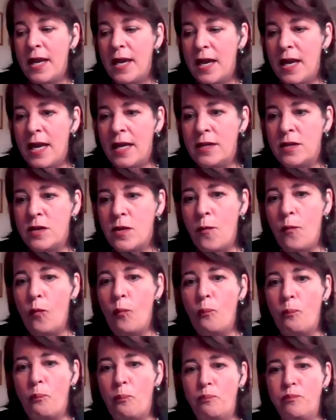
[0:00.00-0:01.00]
And
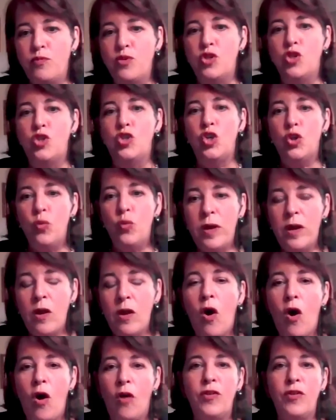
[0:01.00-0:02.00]
doing
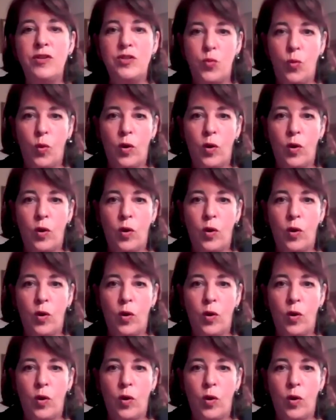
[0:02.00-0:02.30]
all this